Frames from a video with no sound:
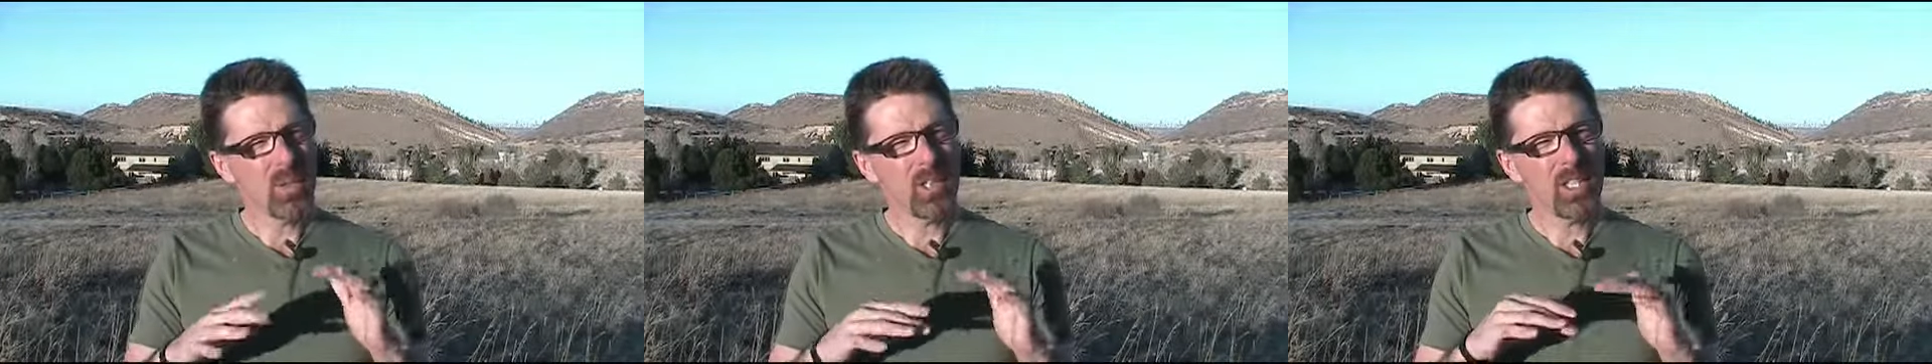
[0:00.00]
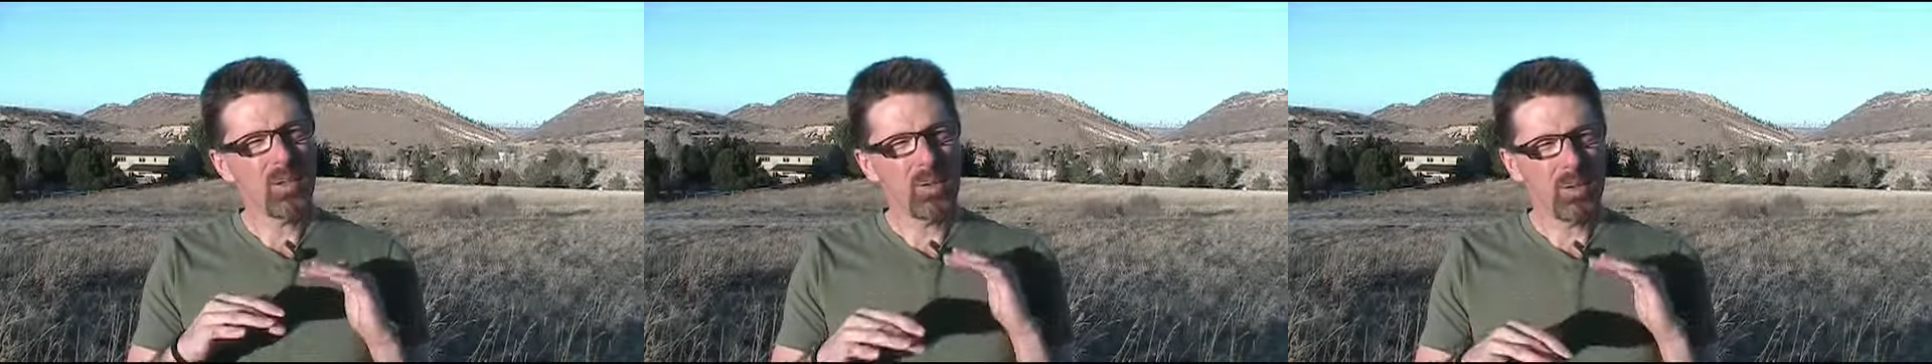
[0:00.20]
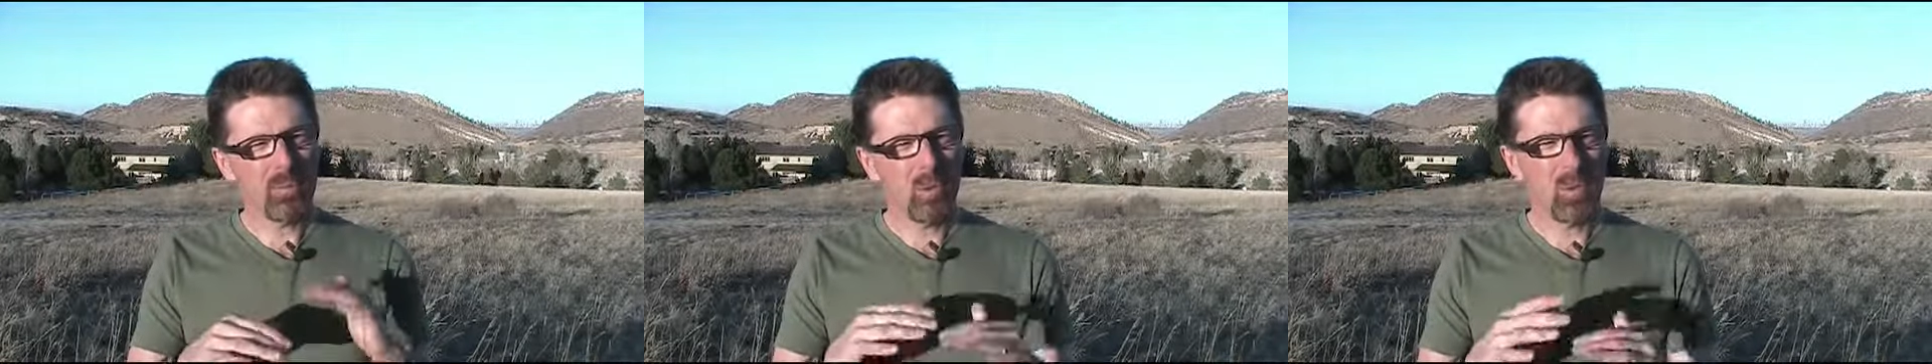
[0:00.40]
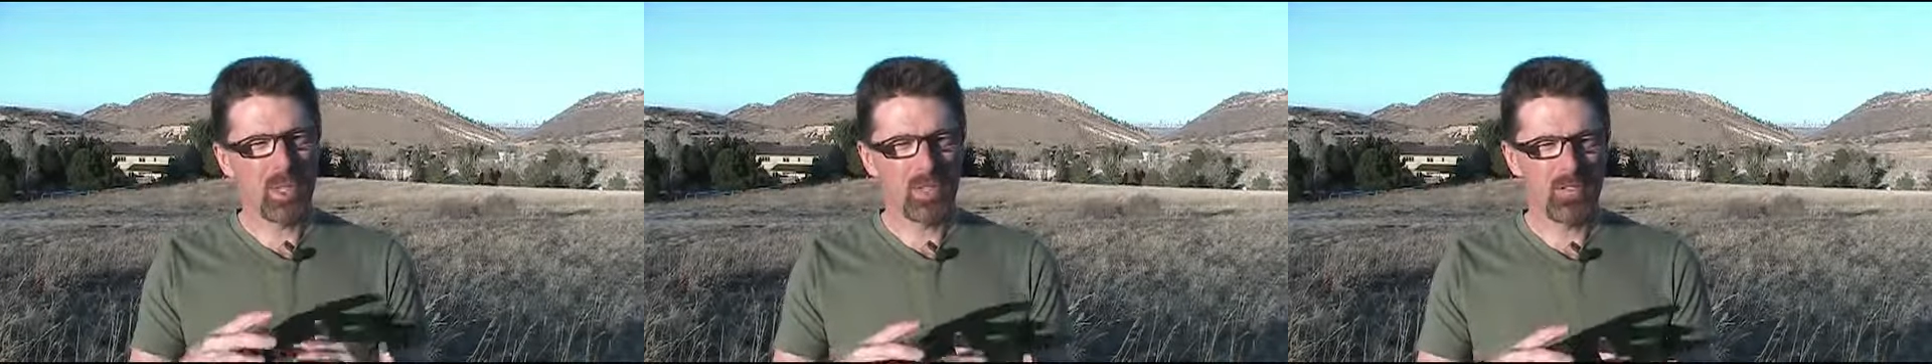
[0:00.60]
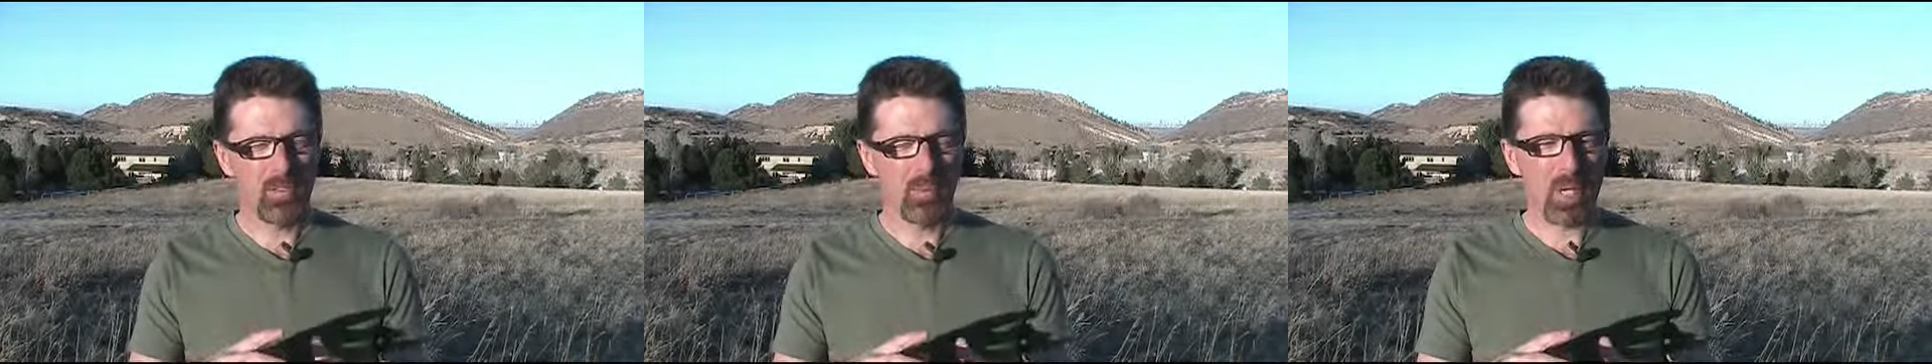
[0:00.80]
little bit more
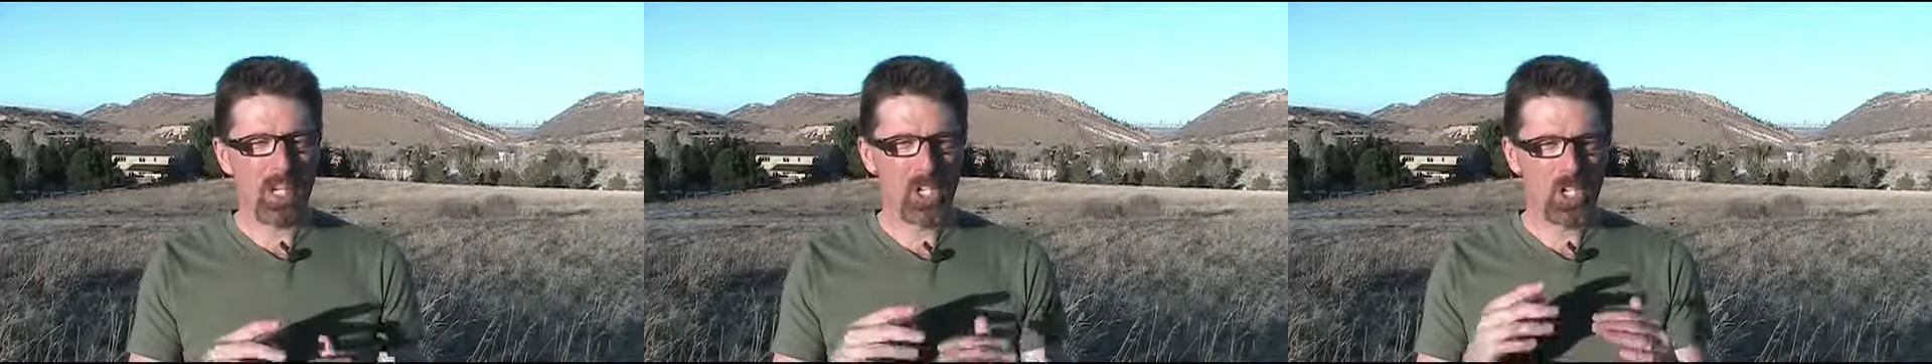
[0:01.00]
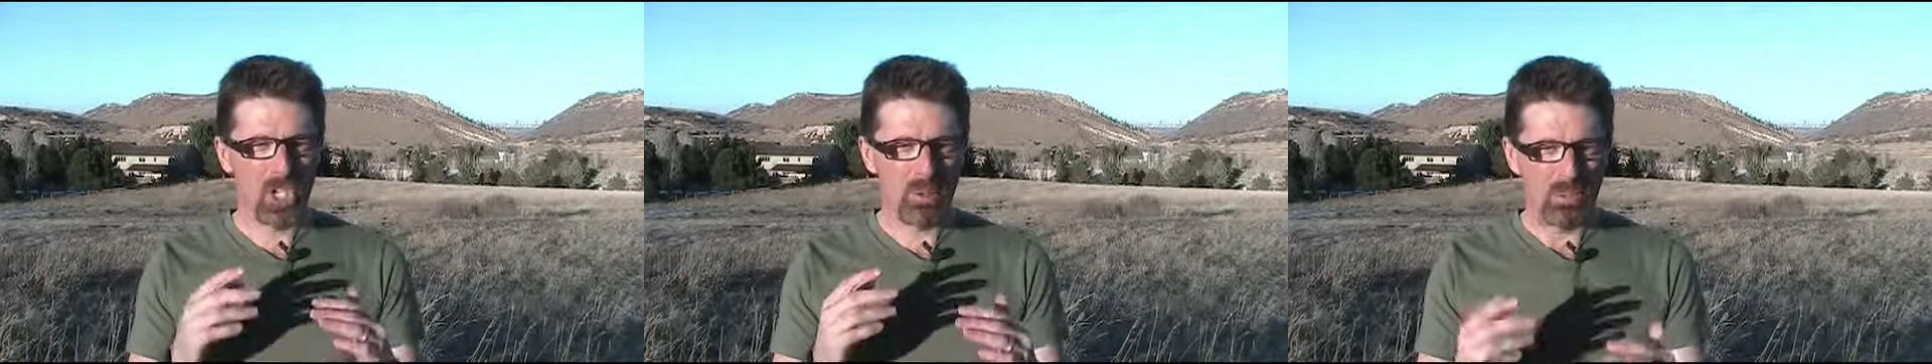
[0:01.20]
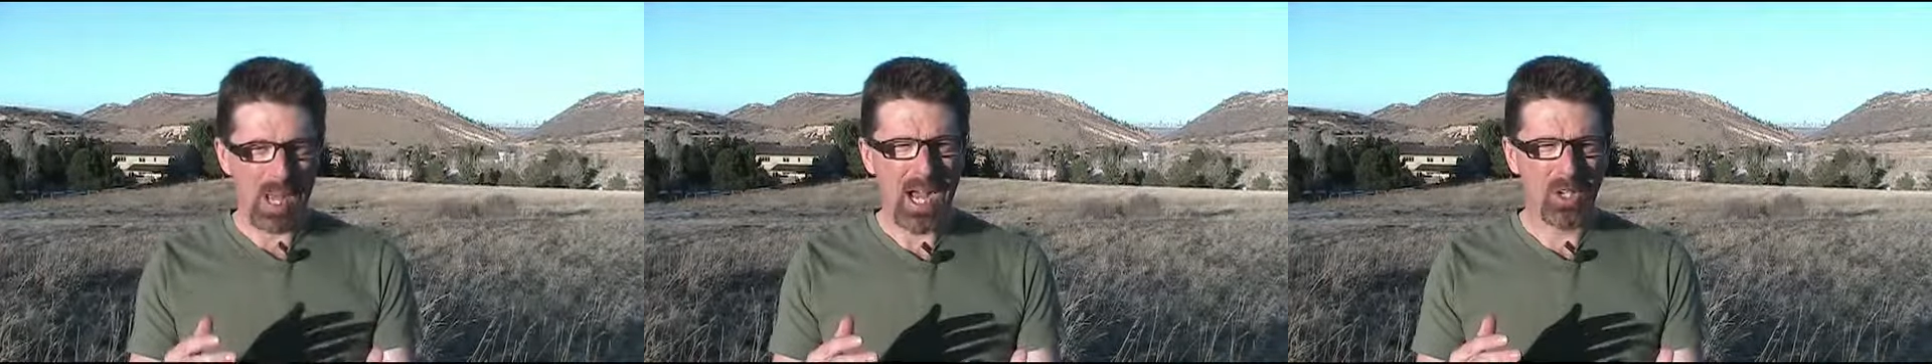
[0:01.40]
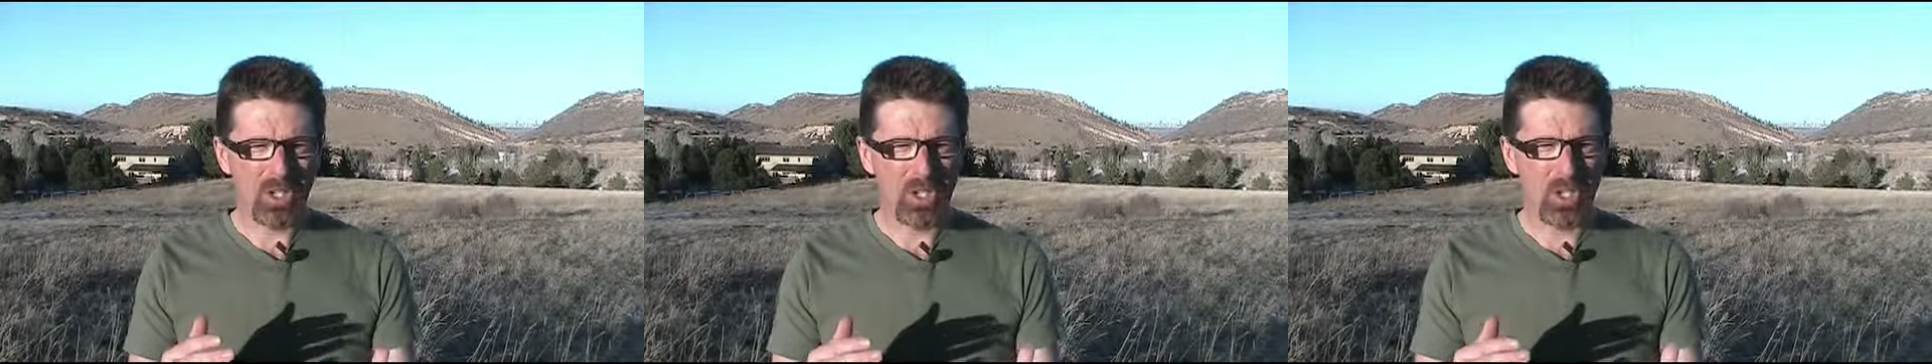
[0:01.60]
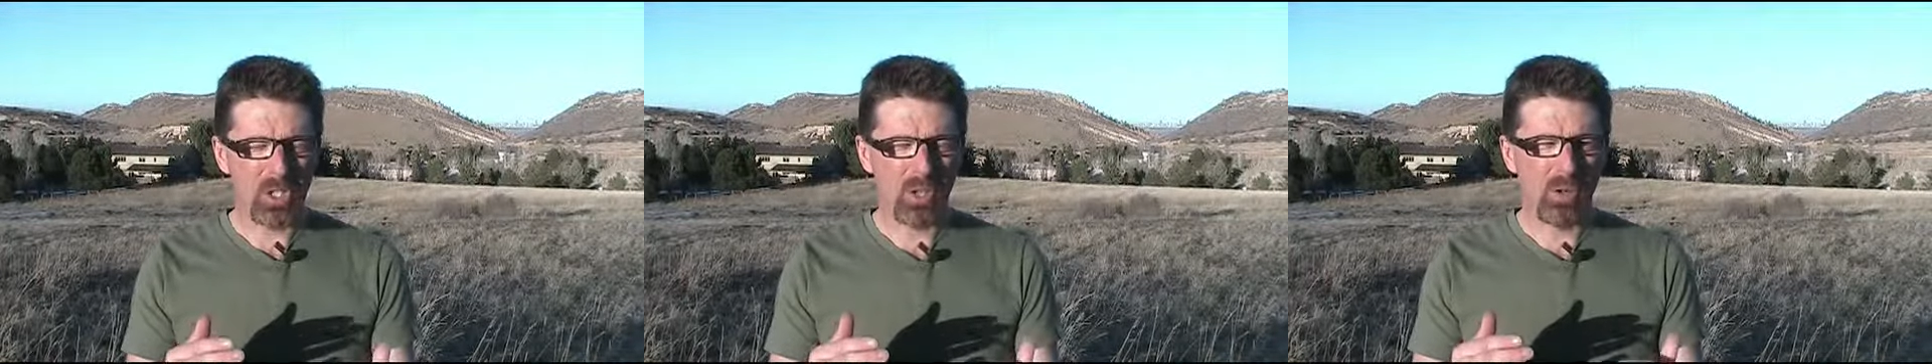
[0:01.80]
information about
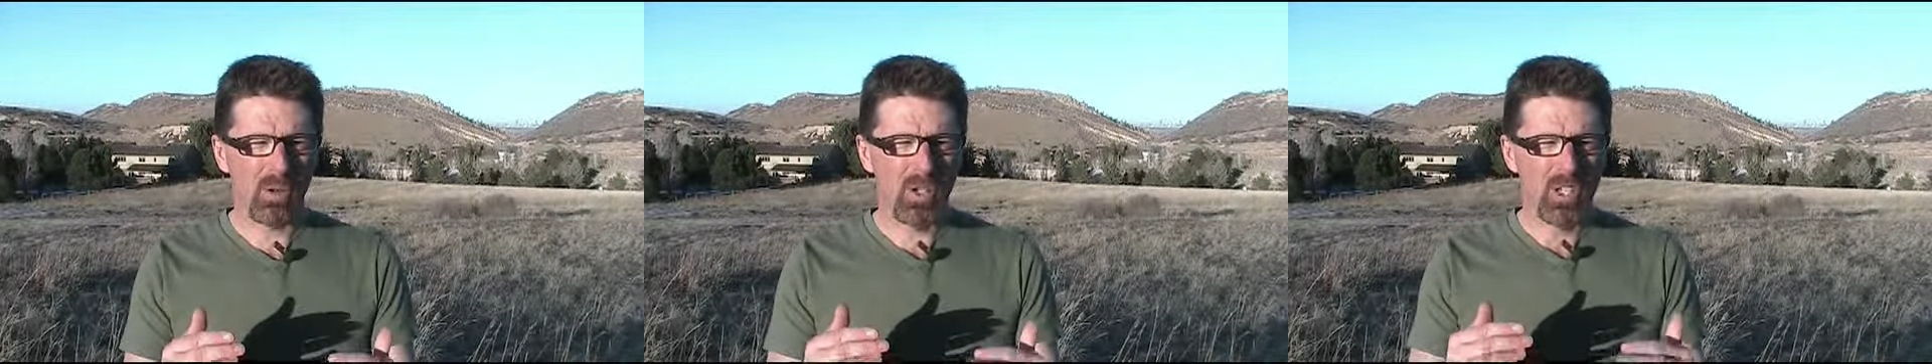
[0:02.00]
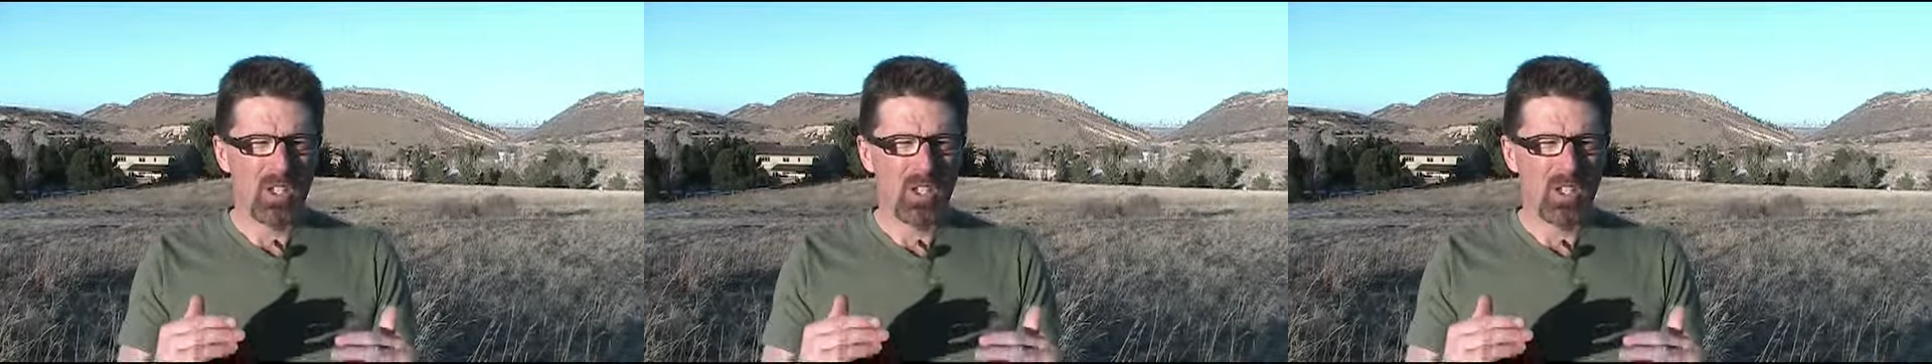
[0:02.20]
you.